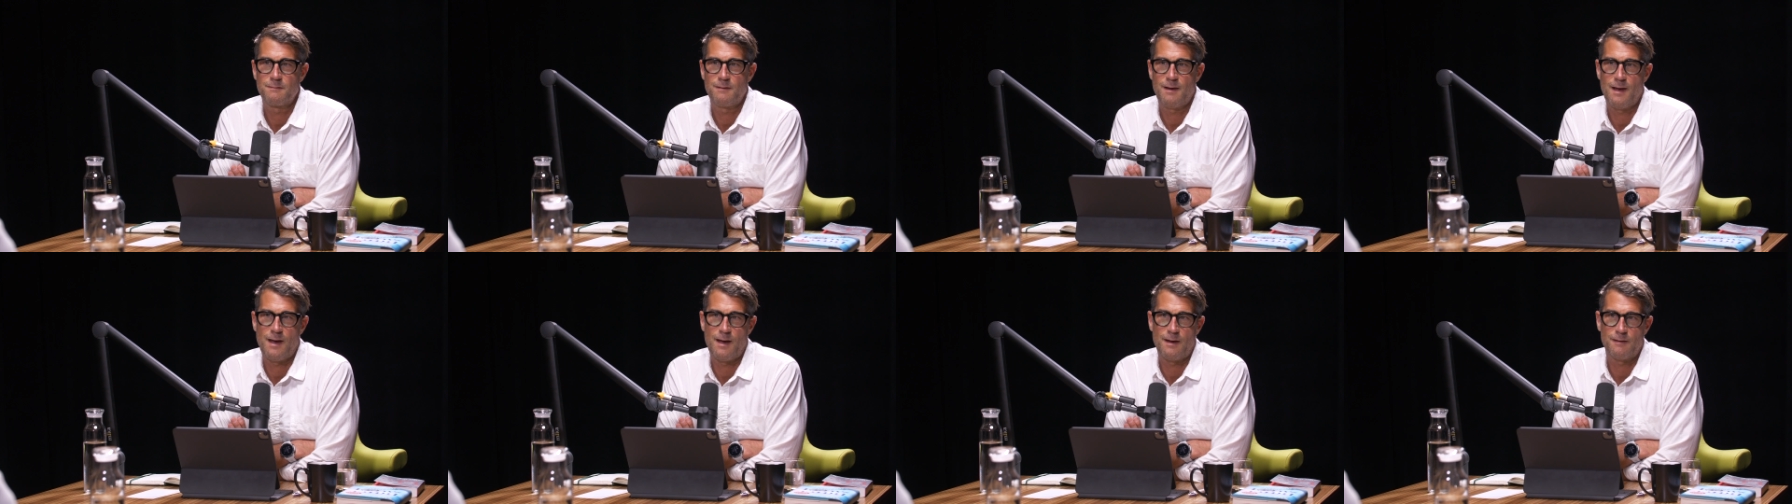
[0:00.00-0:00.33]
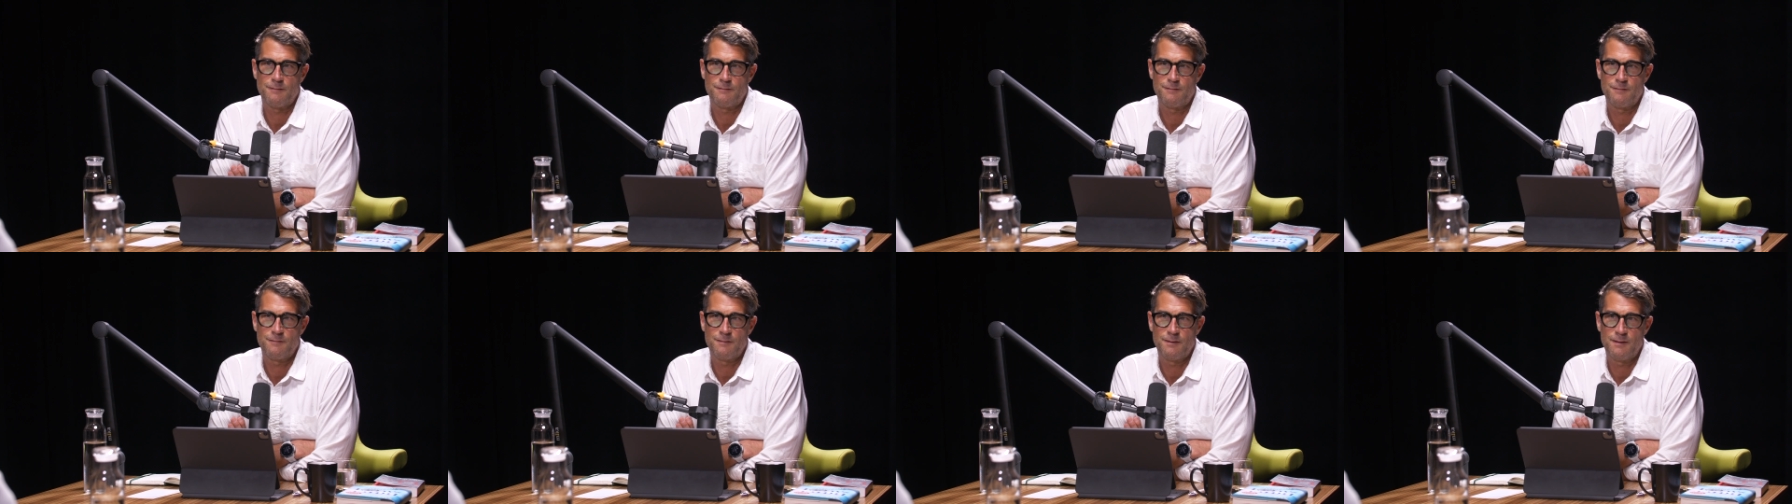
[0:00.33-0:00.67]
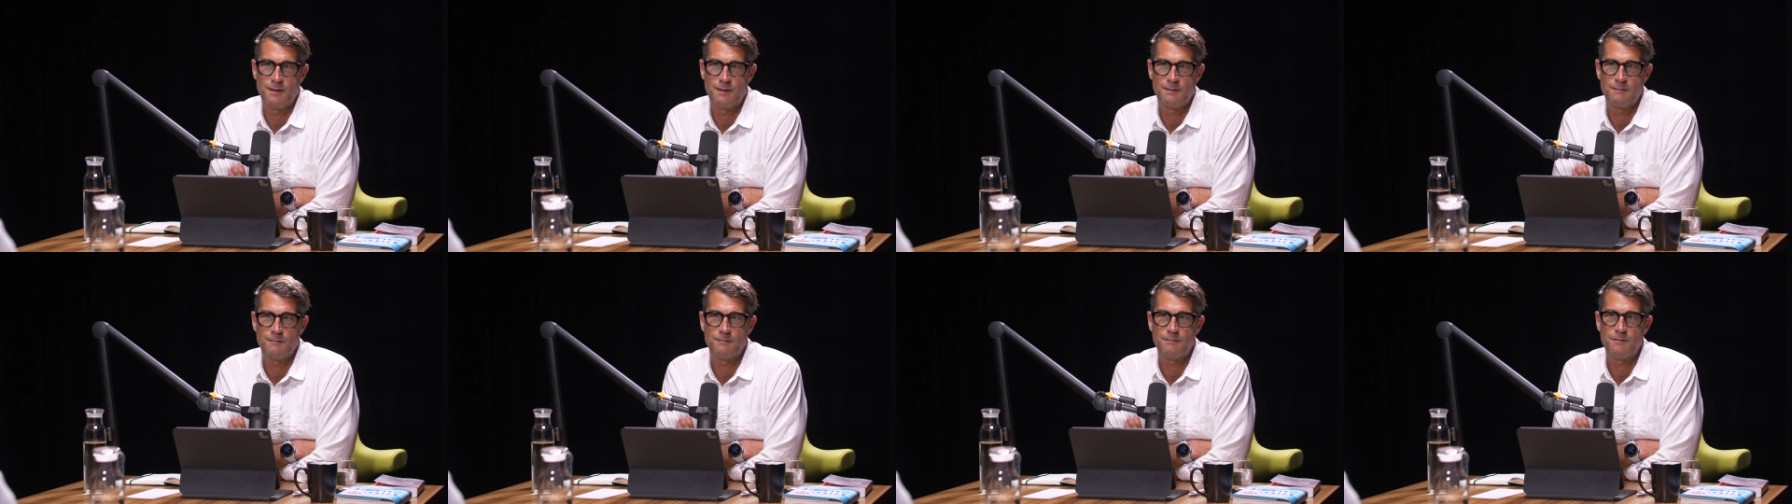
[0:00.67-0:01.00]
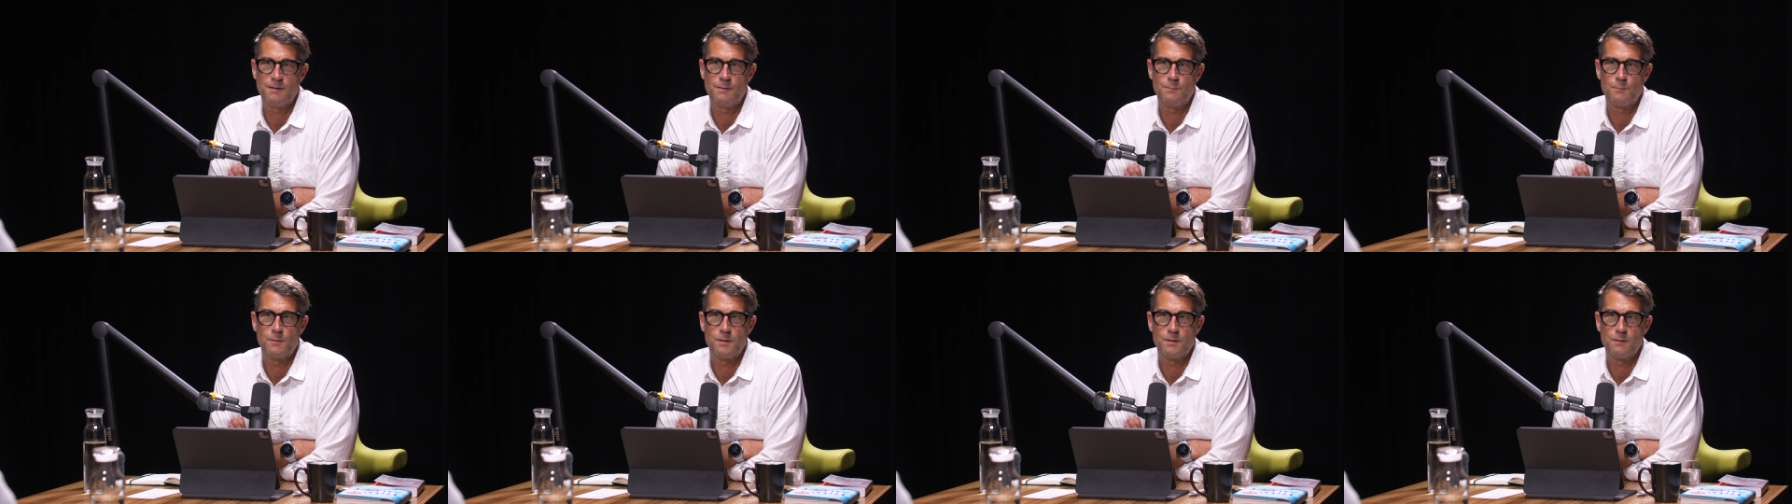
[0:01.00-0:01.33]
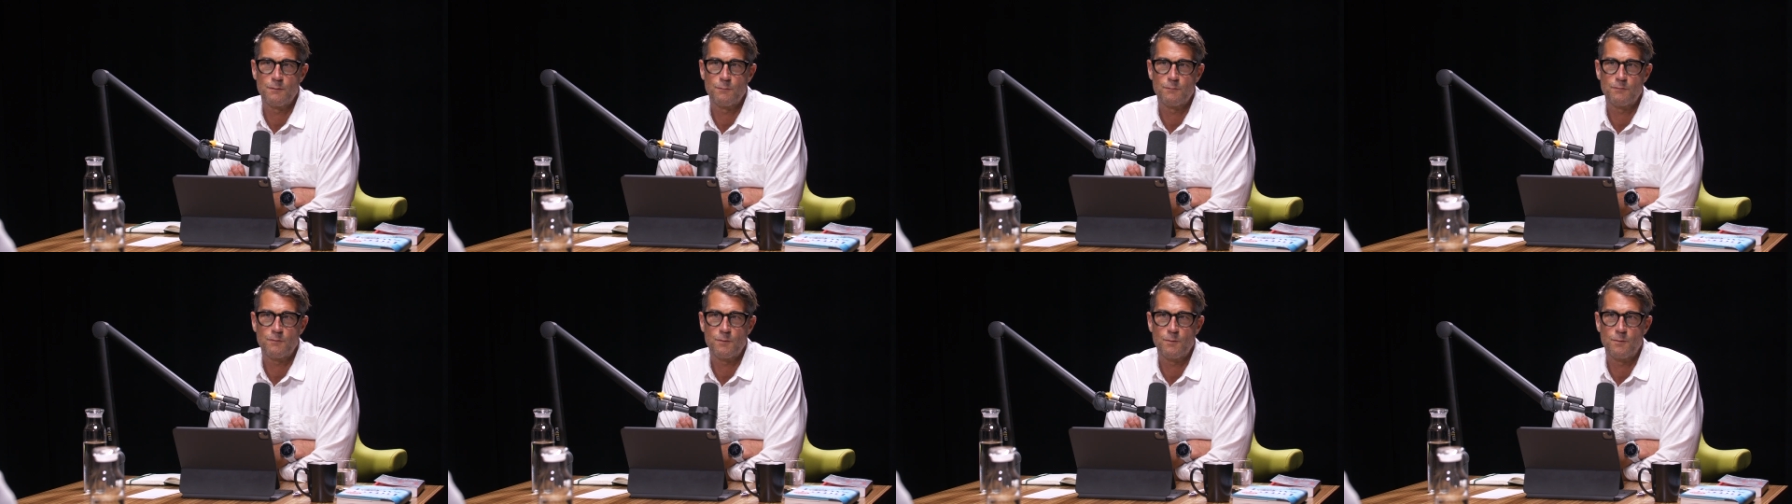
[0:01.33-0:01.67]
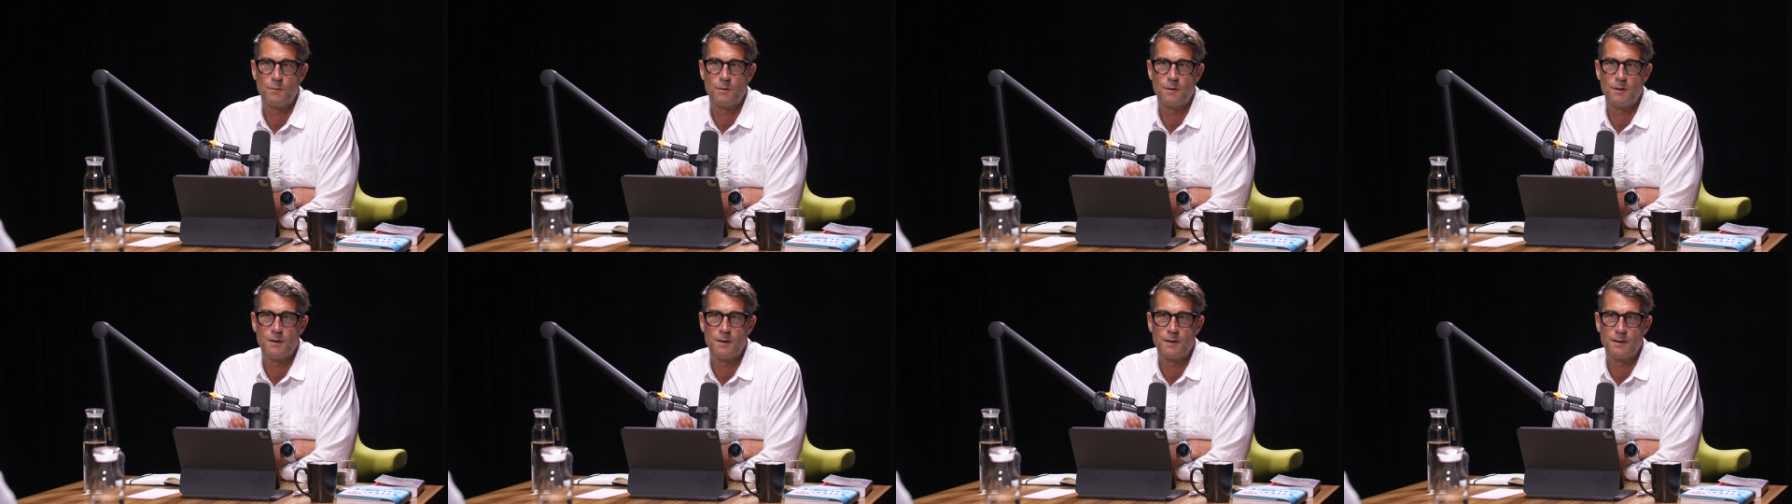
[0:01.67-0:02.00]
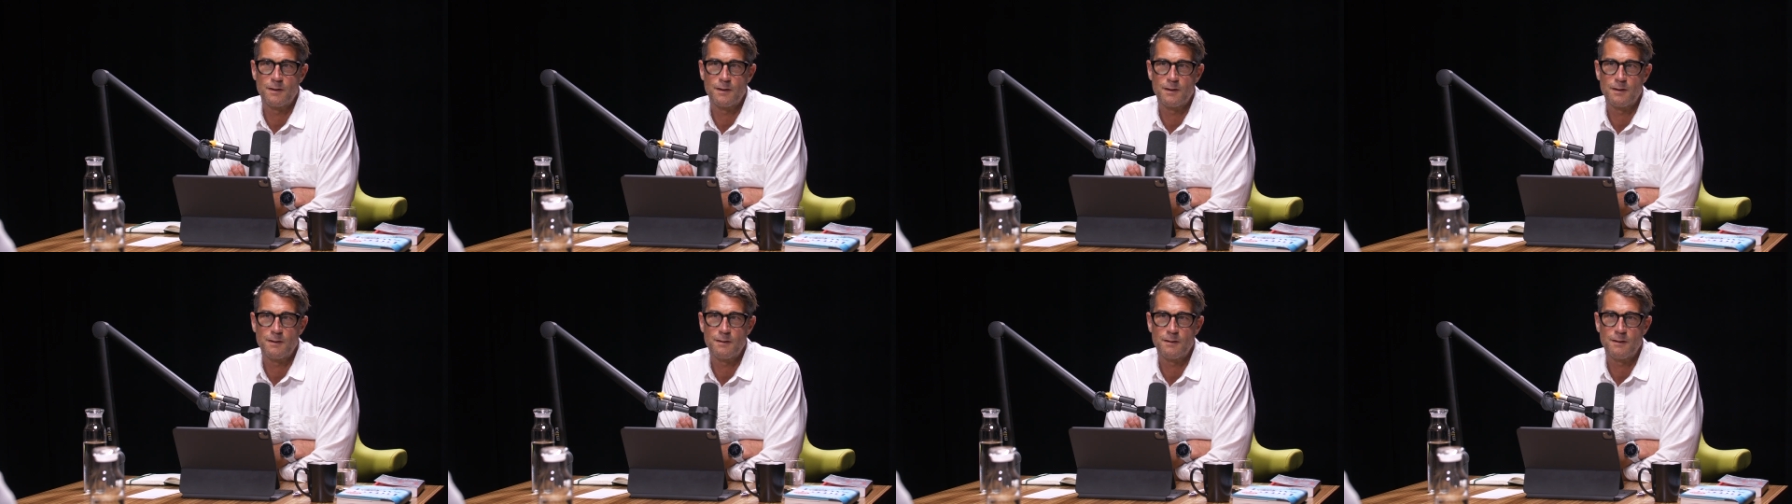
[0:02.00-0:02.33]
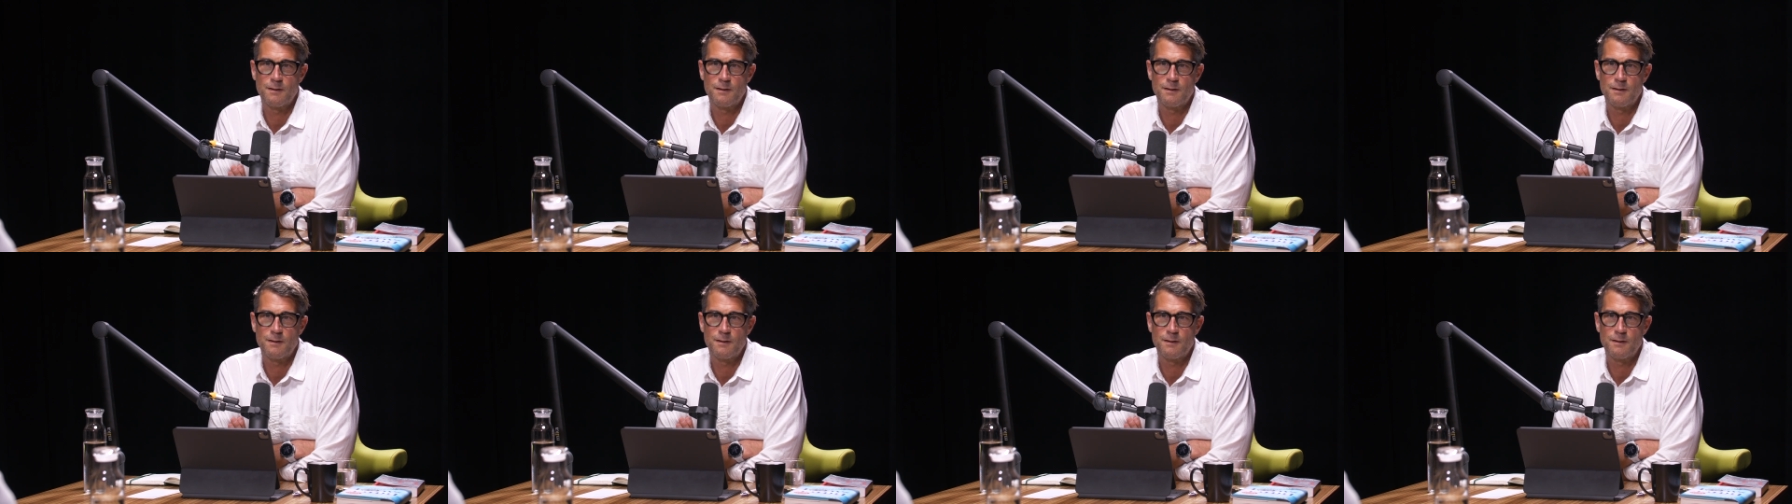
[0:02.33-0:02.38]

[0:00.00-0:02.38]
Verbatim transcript: test and see where you score on it.